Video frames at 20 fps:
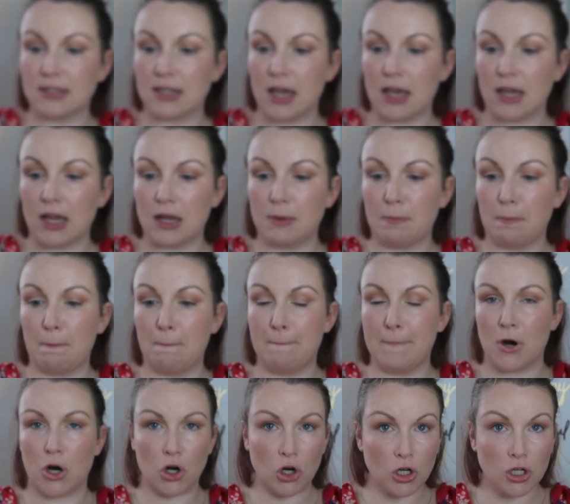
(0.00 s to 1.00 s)
like a
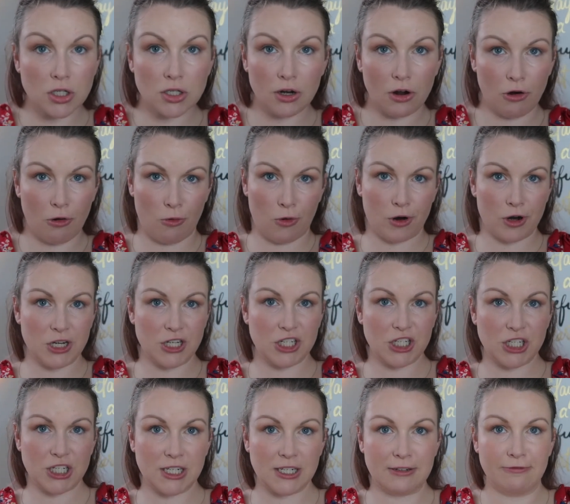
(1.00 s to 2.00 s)
burnt
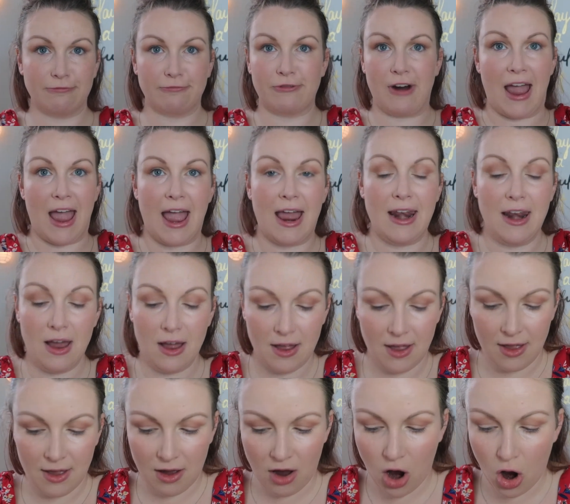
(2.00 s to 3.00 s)
orangey red
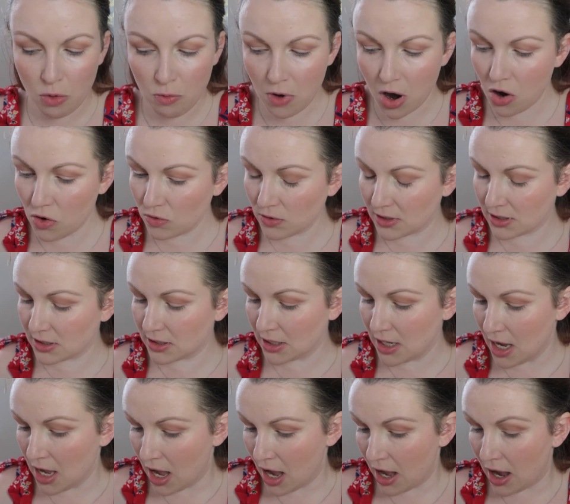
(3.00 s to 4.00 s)
almost.
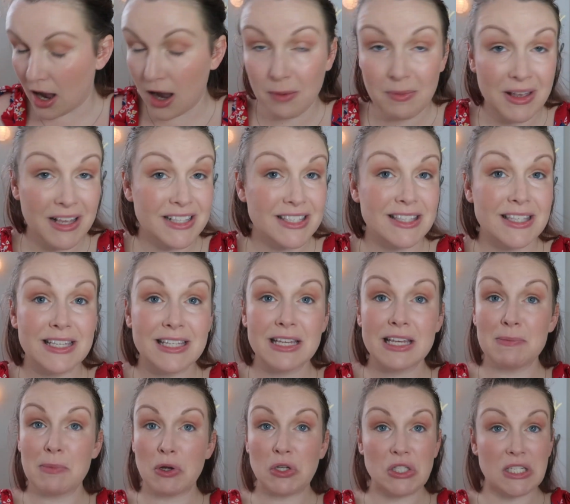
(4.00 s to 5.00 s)
It's the
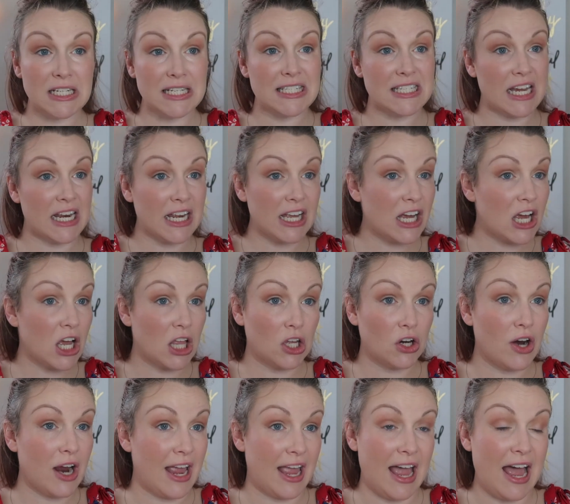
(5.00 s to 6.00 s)
most exciting
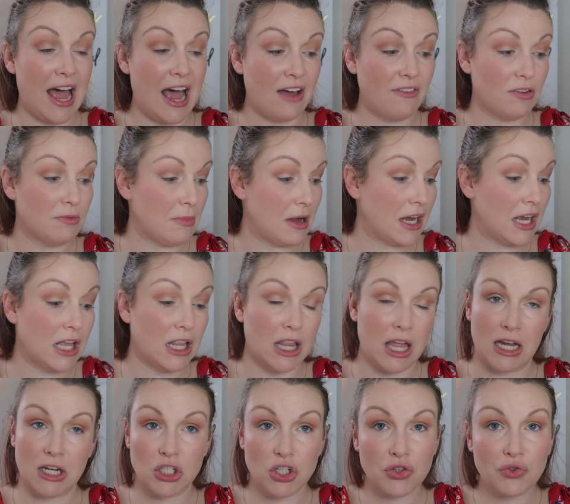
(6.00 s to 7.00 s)
color I have in my
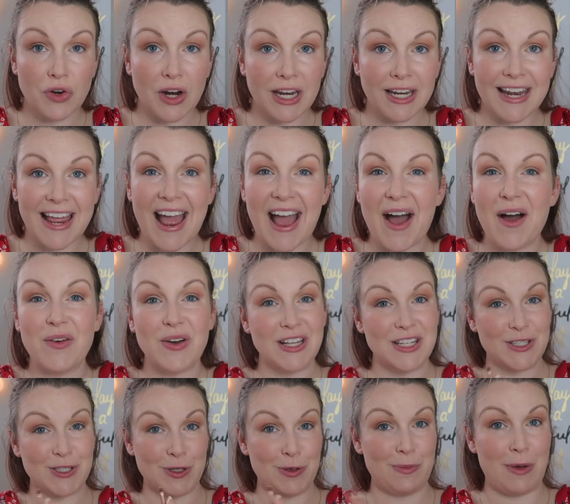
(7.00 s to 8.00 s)
collection right now
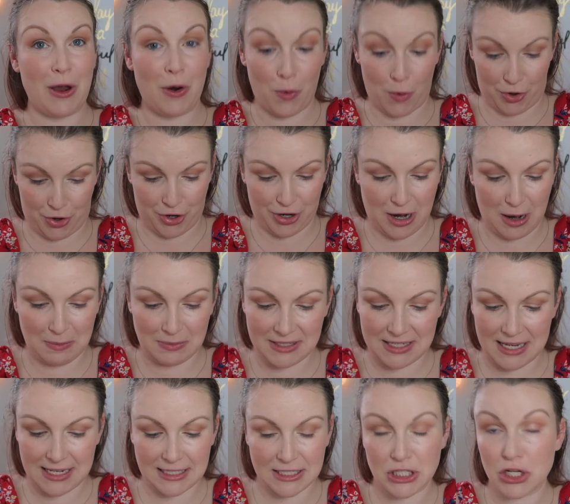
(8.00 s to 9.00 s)
until my order comes
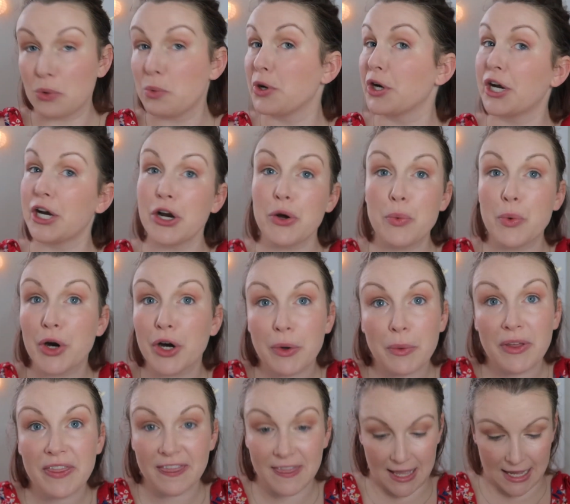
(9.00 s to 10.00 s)
in. So we're gonna work
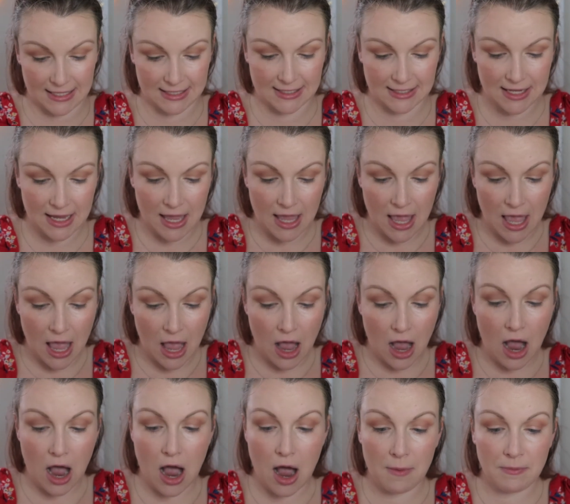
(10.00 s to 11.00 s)
with this.
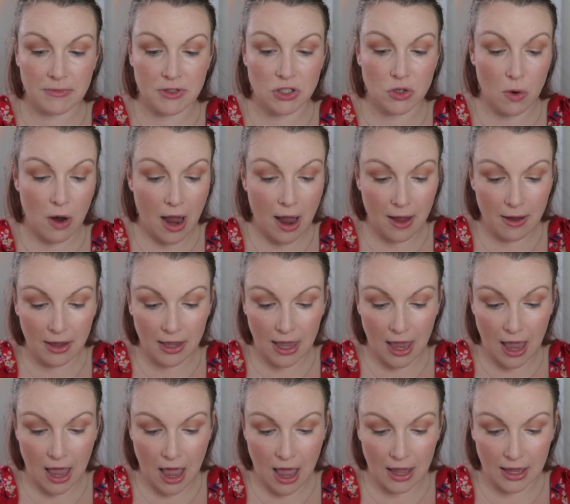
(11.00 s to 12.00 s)
So I
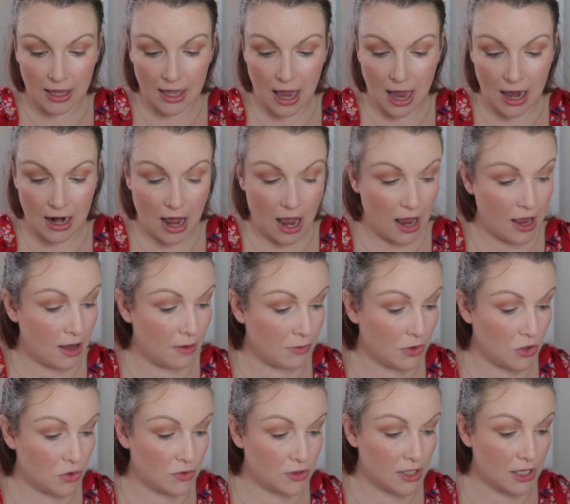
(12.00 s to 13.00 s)
am
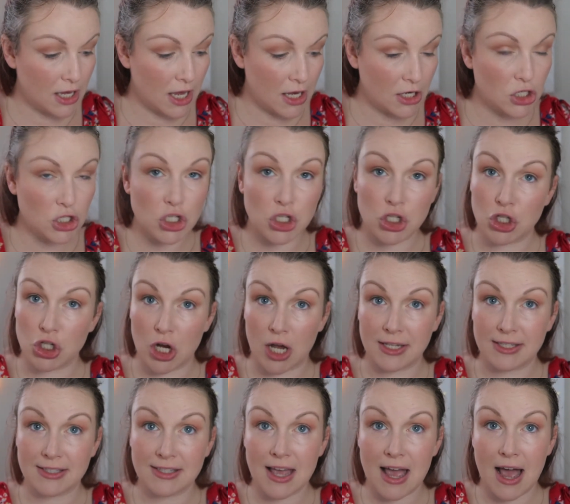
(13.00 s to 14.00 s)
using it
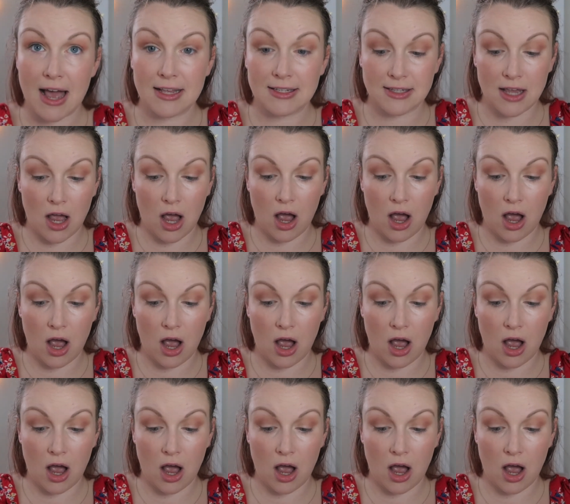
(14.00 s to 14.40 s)
just as